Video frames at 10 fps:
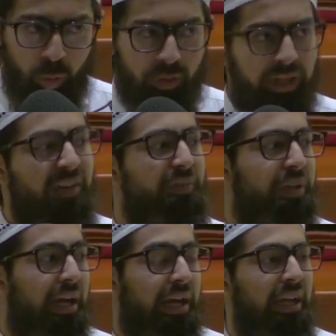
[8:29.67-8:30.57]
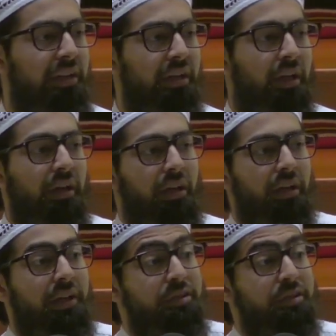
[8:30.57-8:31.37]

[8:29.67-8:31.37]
who were left behind, Allah